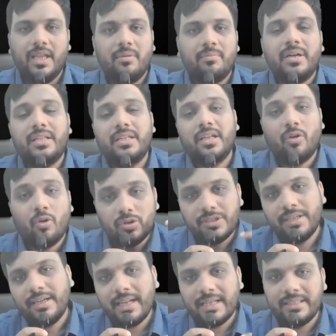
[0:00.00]
But in a
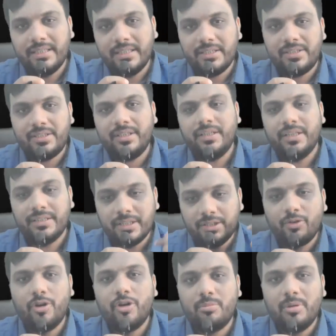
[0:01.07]
coaching class industry, is it
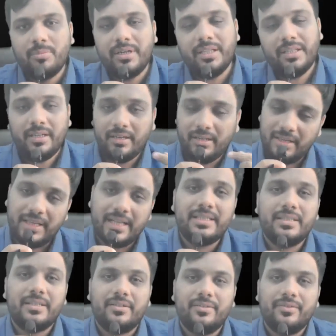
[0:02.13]
going to be material? Yes,
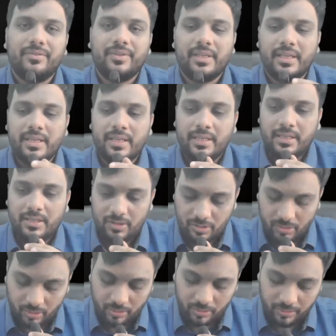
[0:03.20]
sir.
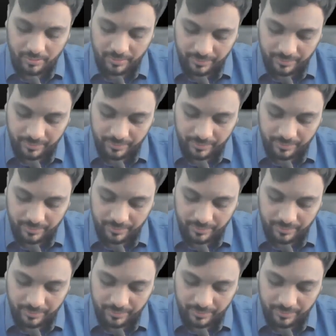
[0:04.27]
So,